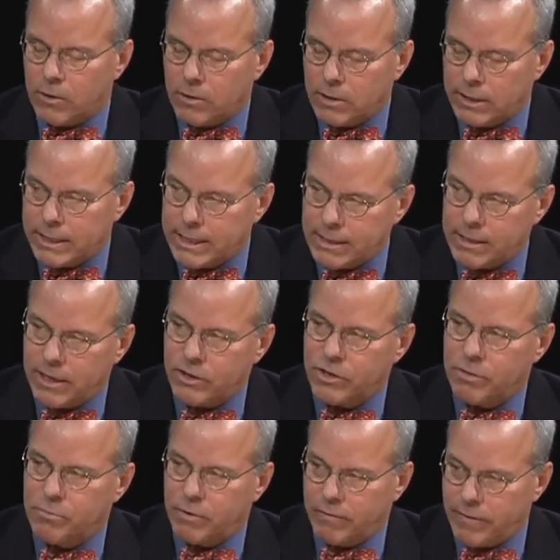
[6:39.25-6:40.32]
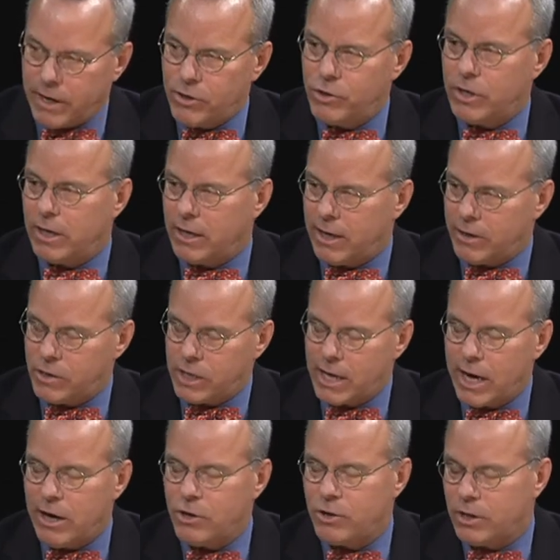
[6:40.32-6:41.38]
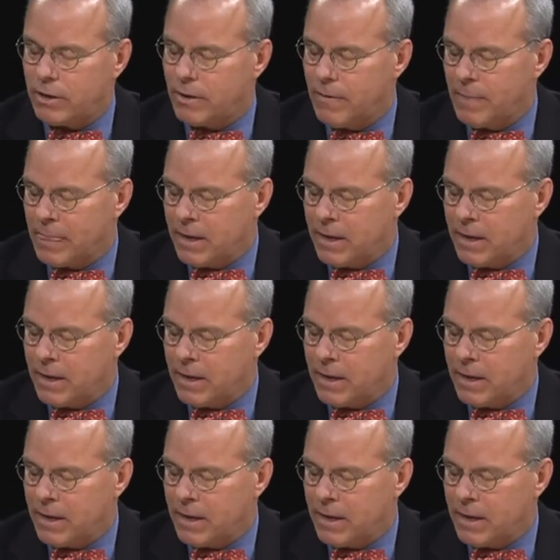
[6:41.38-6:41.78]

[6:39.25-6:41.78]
early detection, prevention, and education